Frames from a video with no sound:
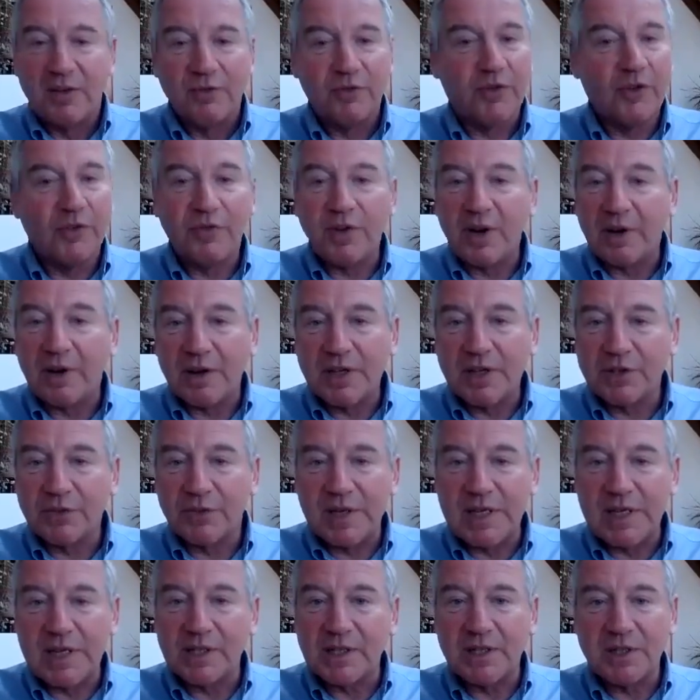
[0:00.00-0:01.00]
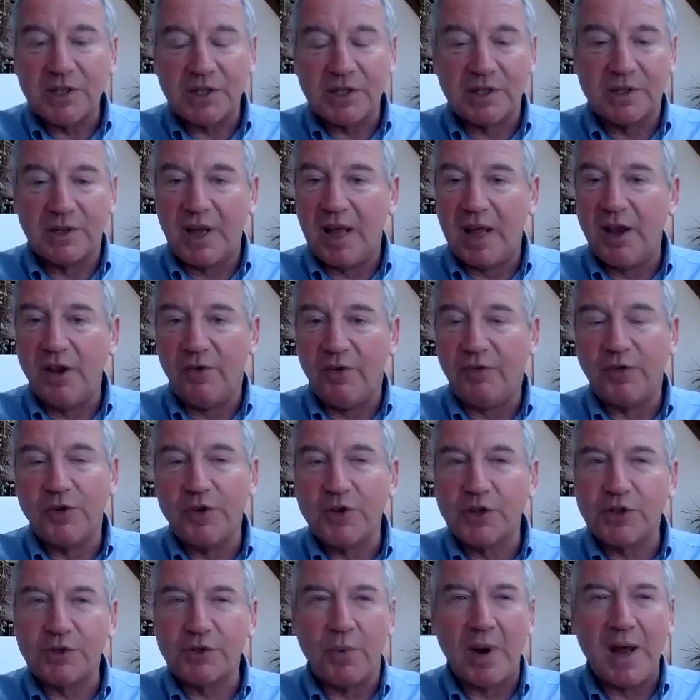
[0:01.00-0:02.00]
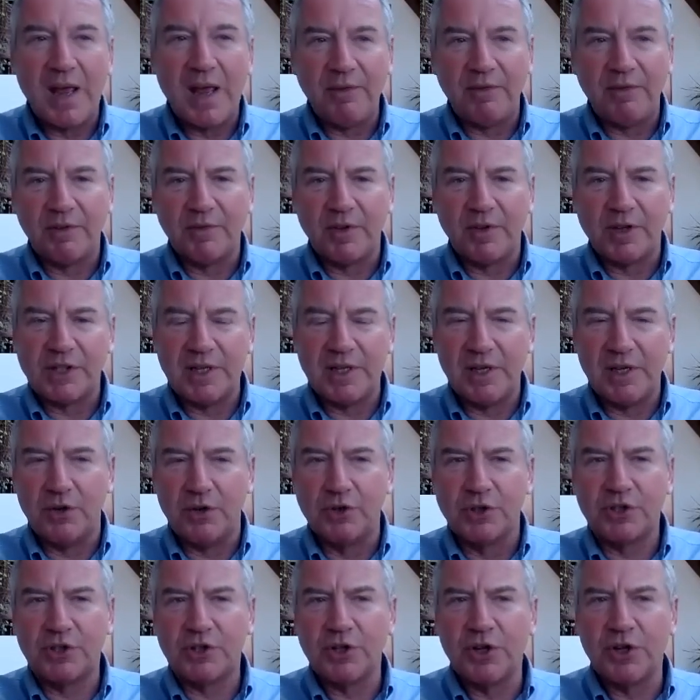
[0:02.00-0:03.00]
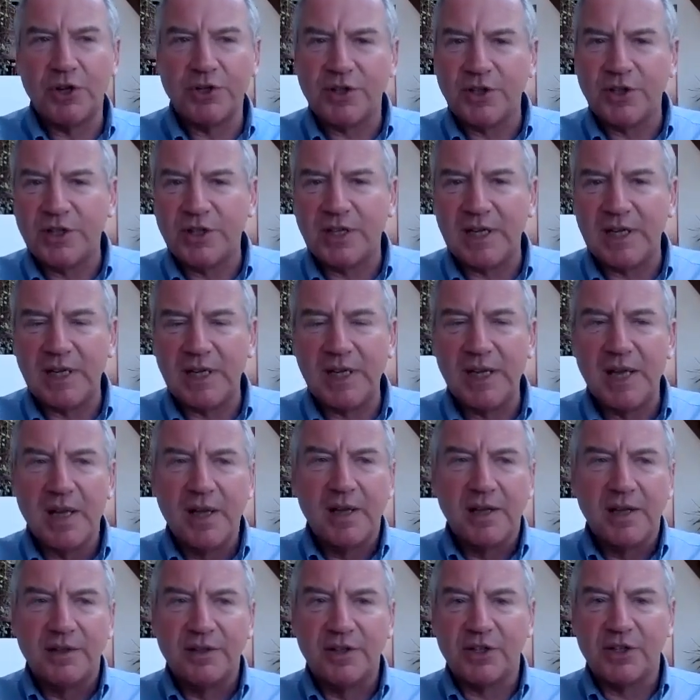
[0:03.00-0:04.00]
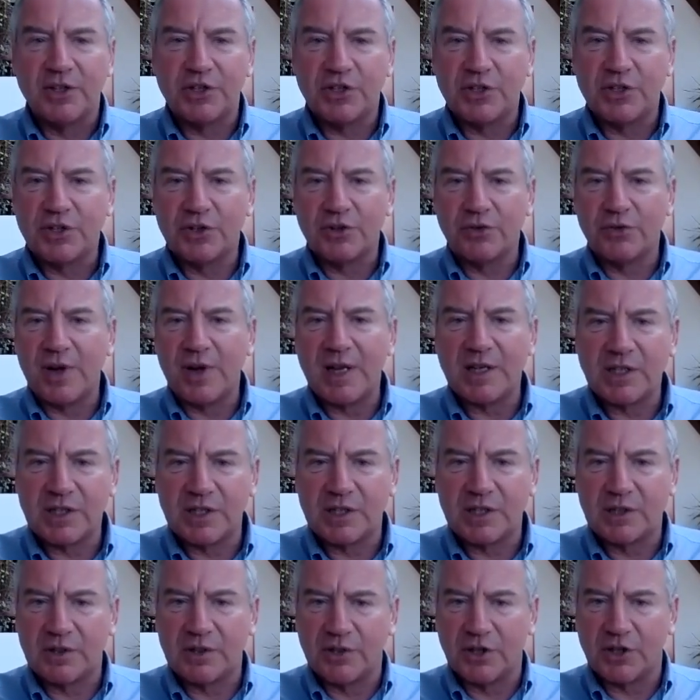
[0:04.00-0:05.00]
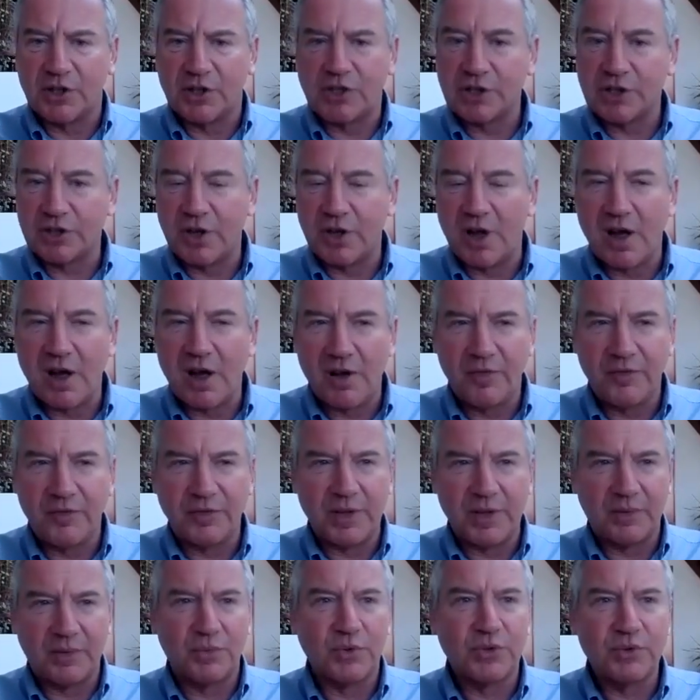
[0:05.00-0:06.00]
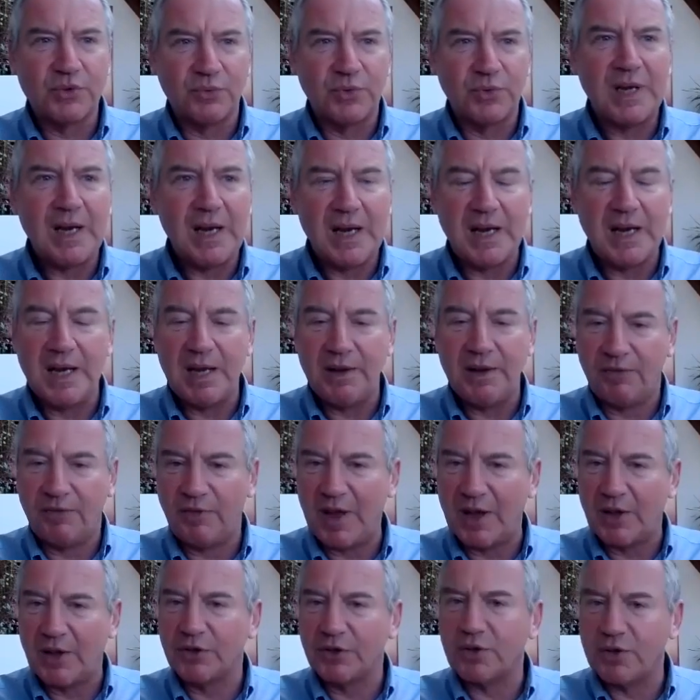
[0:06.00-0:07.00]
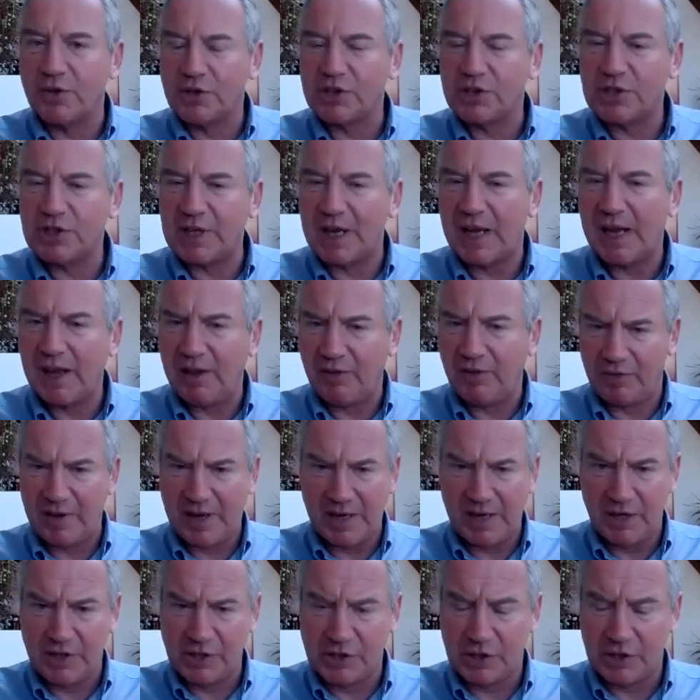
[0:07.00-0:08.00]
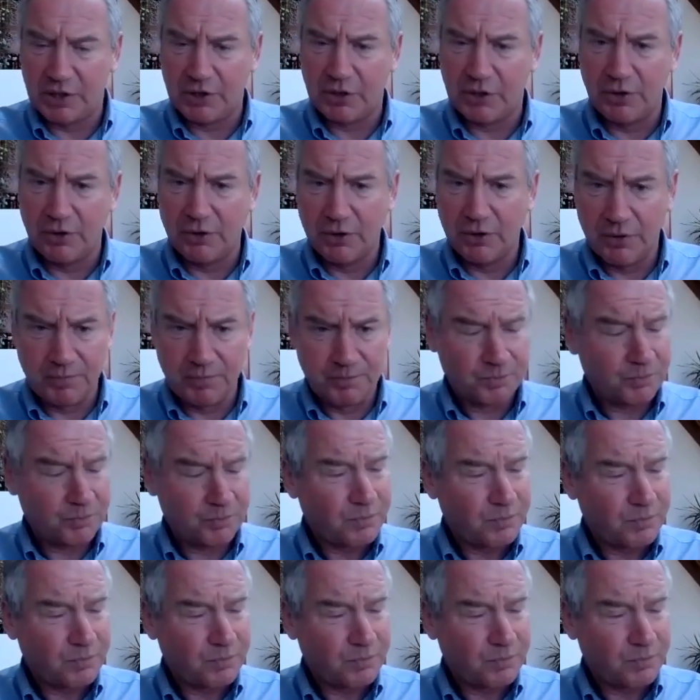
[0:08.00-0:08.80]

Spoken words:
for various reasons. In the first wave, it was the uncertainty, the stress, the staff that was really felt unsafe and insecure.